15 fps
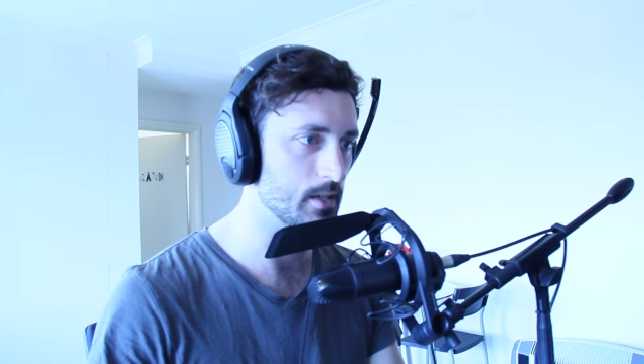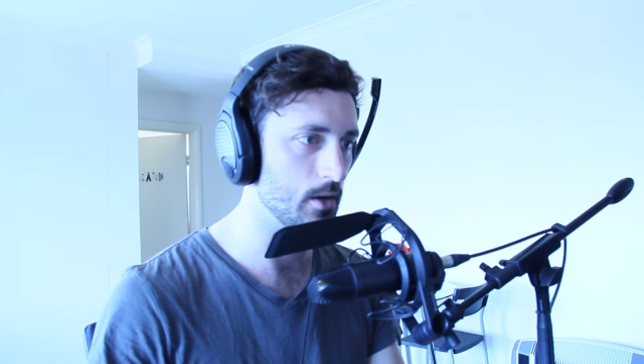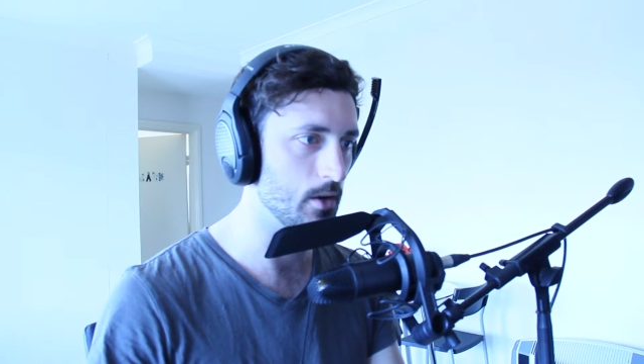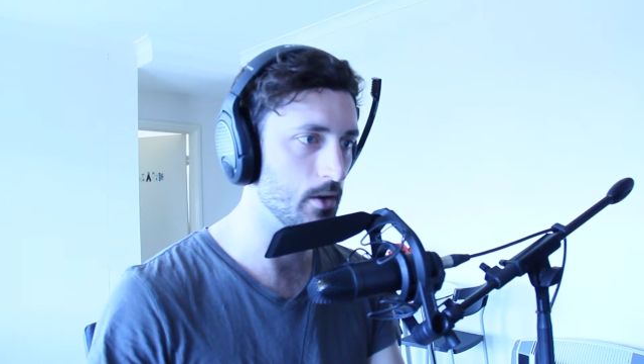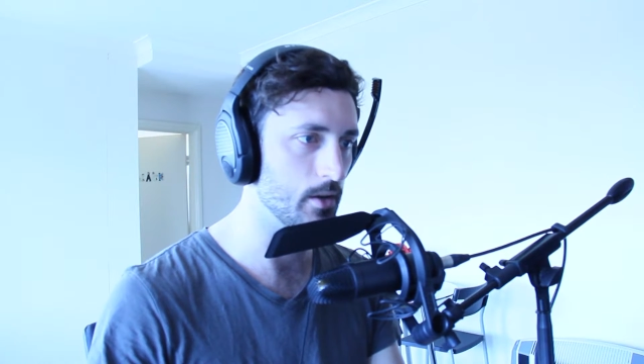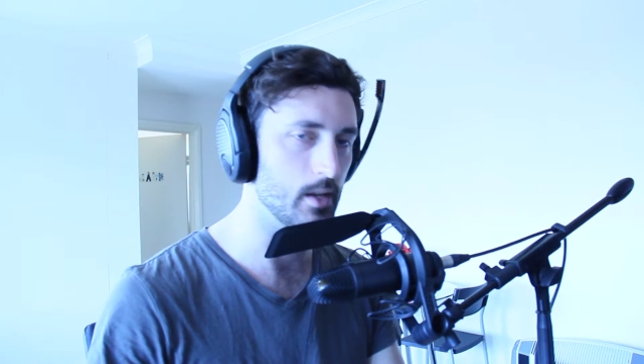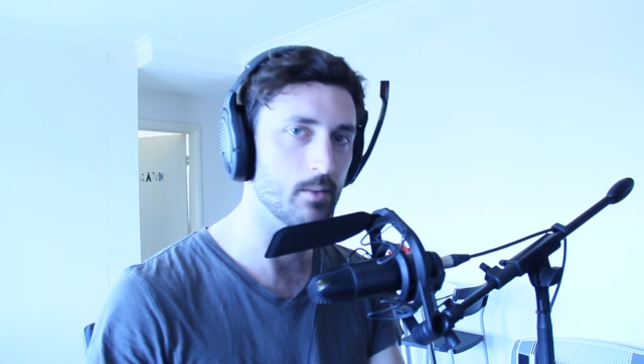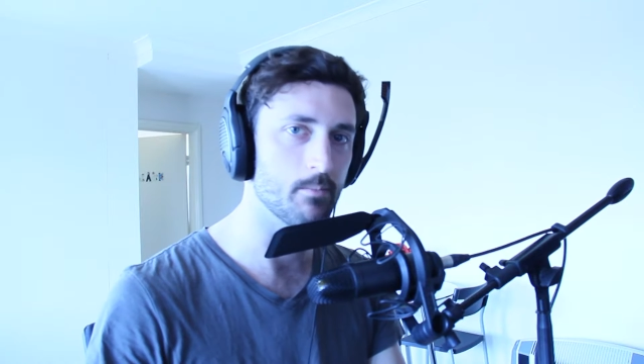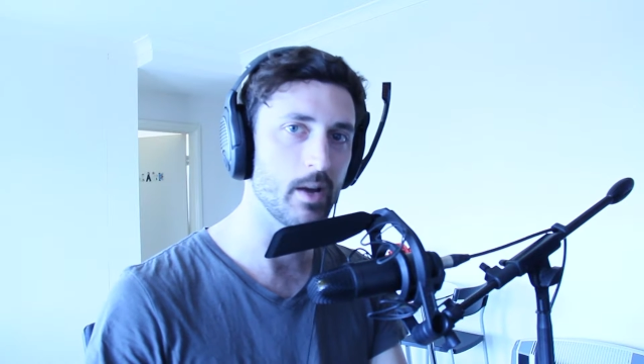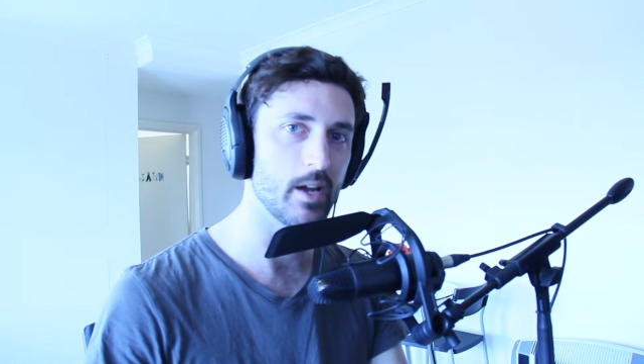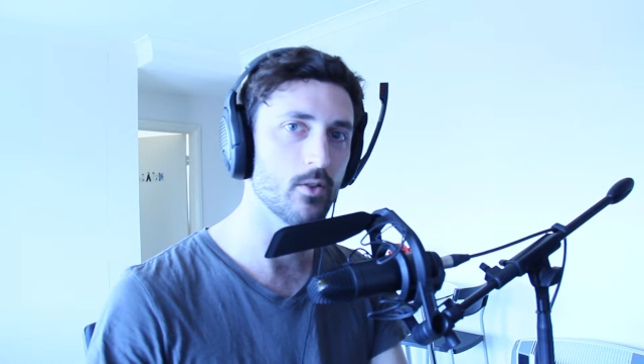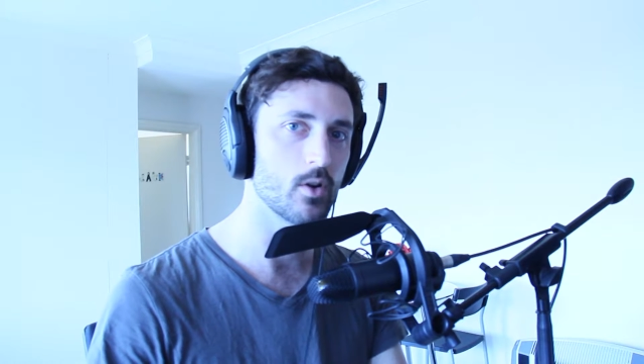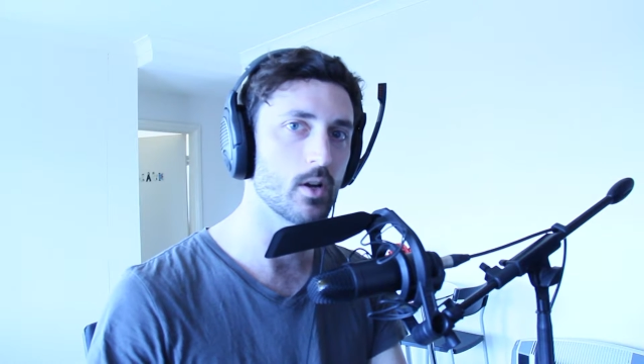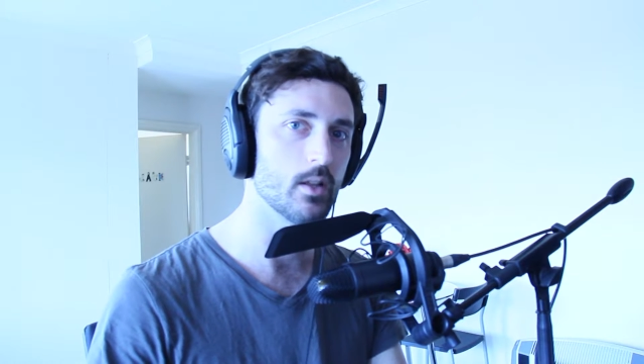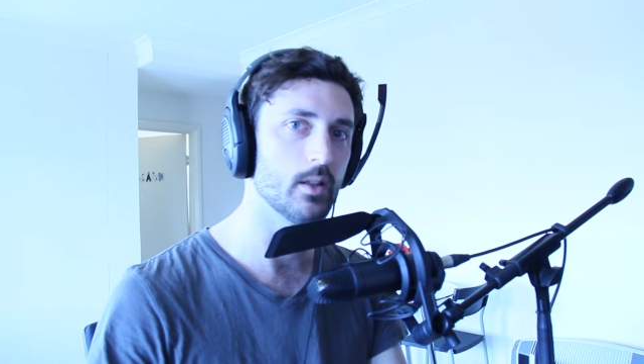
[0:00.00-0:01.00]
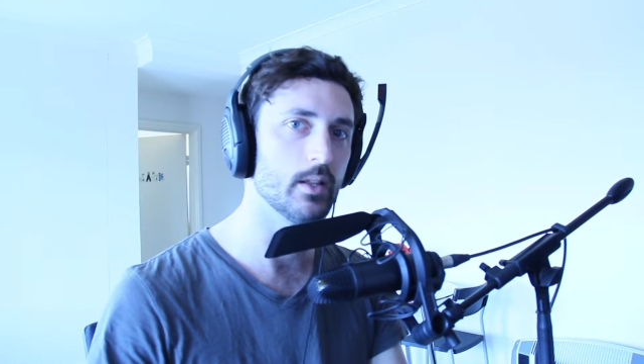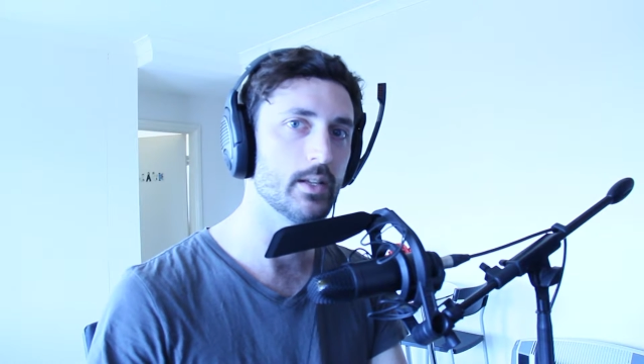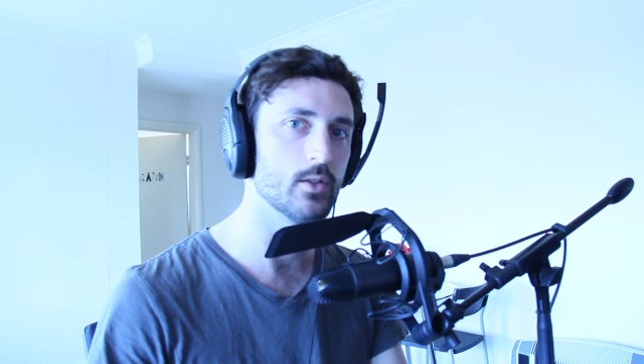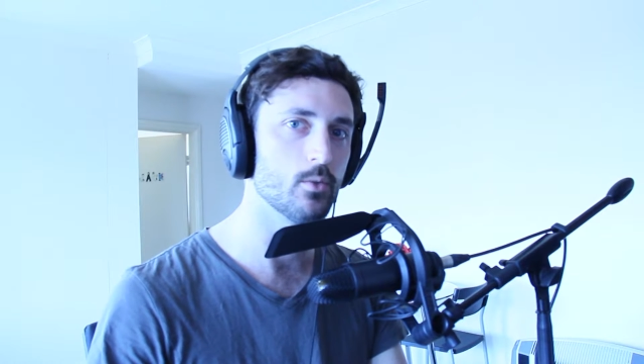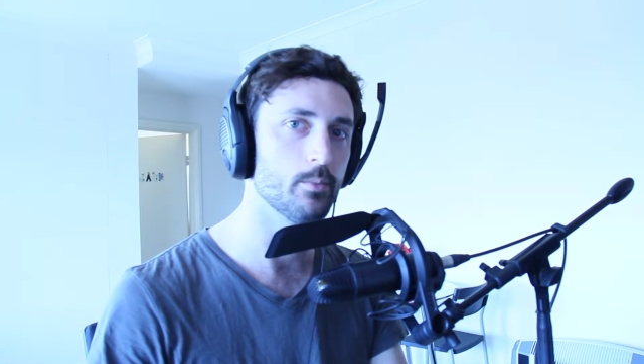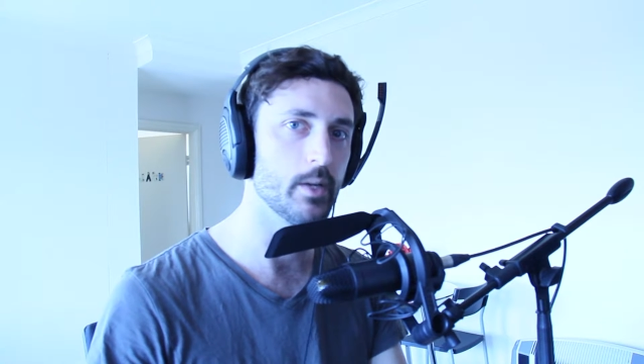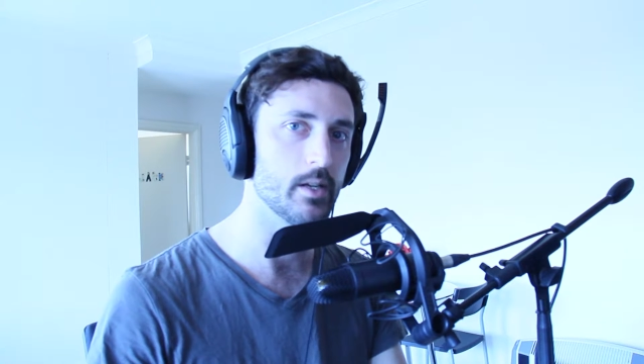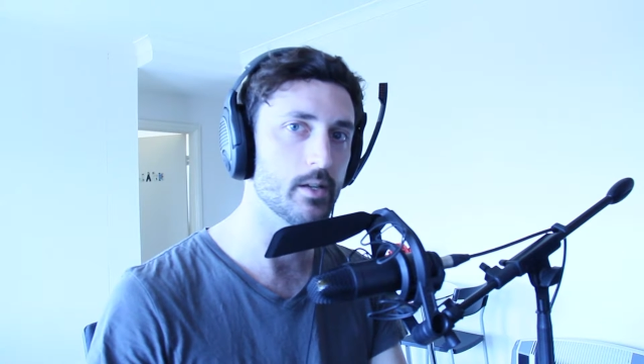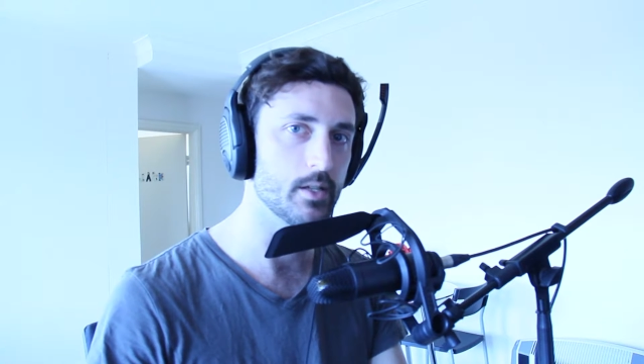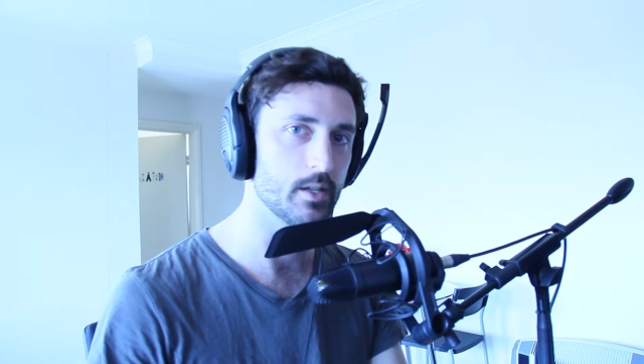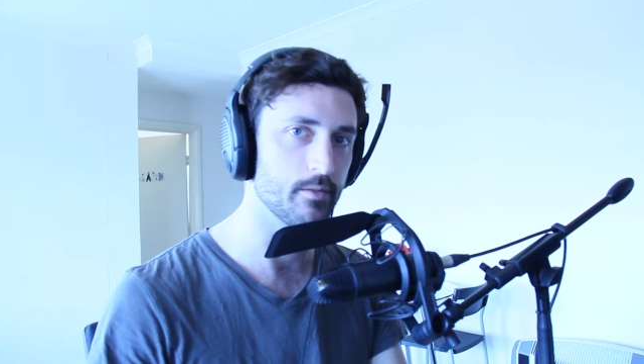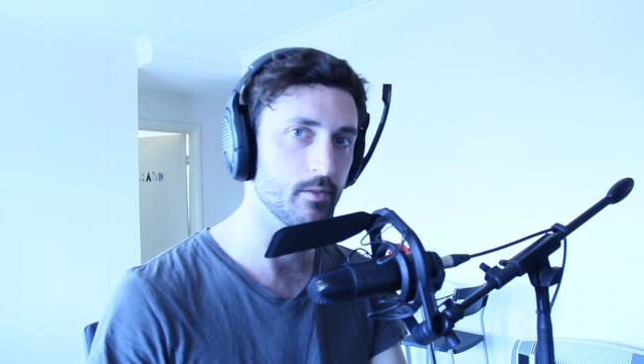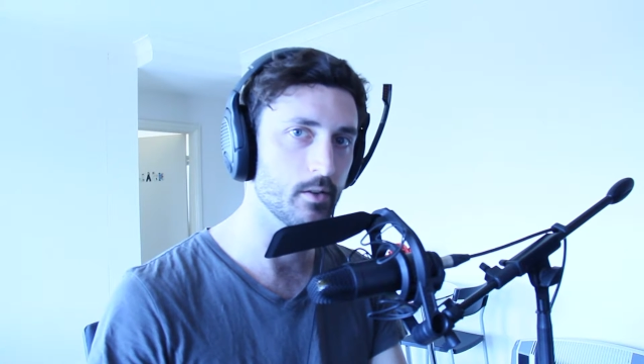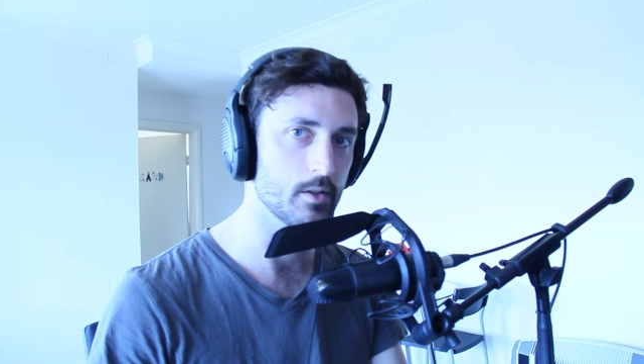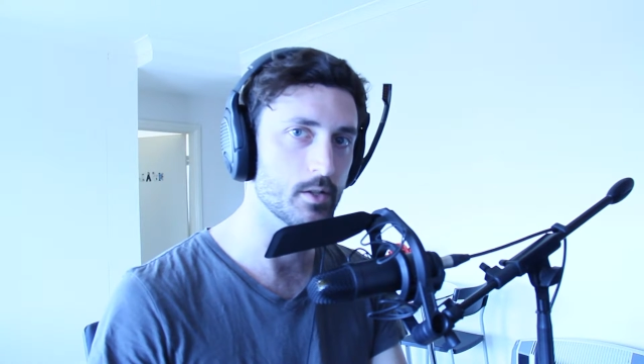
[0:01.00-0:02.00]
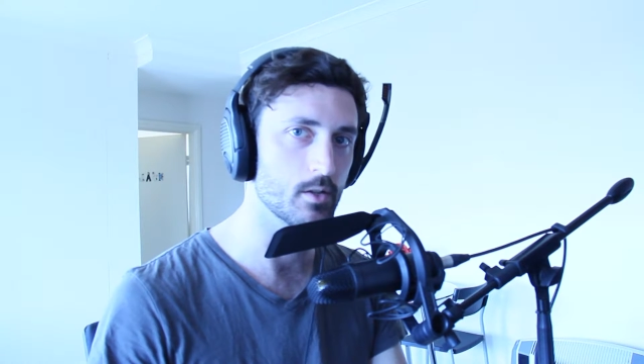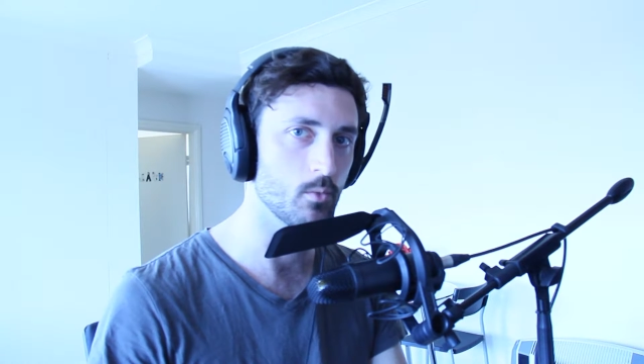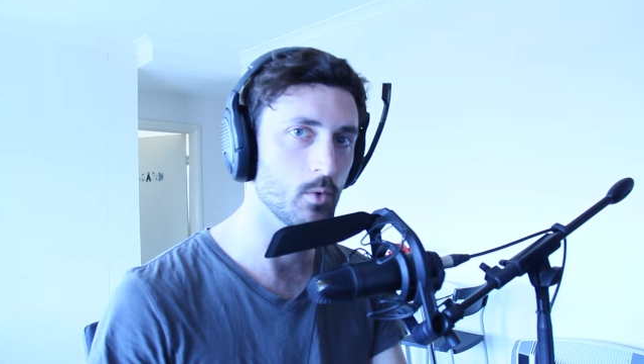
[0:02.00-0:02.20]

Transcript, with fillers: so it may look a little bit different